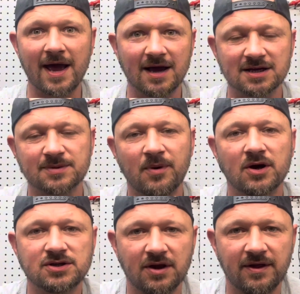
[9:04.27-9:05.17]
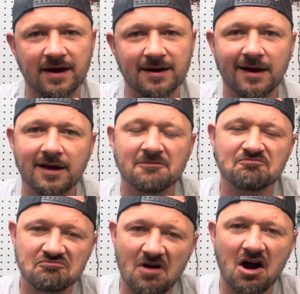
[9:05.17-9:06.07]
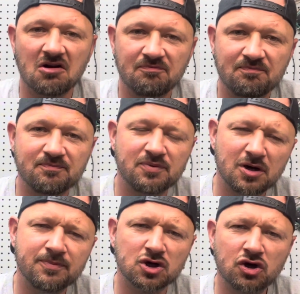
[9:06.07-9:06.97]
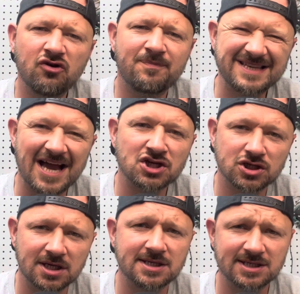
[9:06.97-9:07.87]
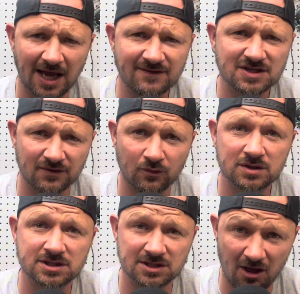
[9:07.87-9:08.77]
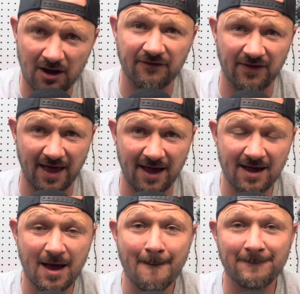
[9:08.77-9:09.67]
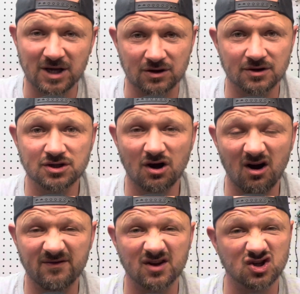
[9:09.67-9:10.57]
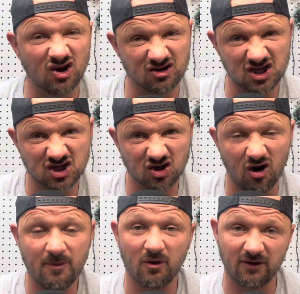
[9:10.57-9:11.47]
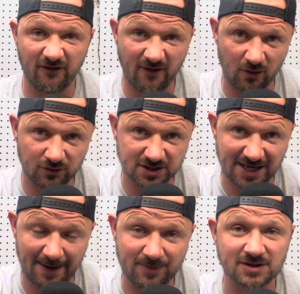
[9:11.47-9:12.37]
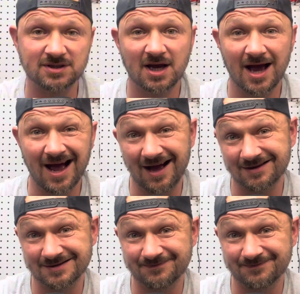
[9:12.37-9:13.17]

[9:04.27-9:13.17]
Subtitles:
I suppose you think, I could have potentially saved someone's life there because of the dodgy job or the fault that's happened and,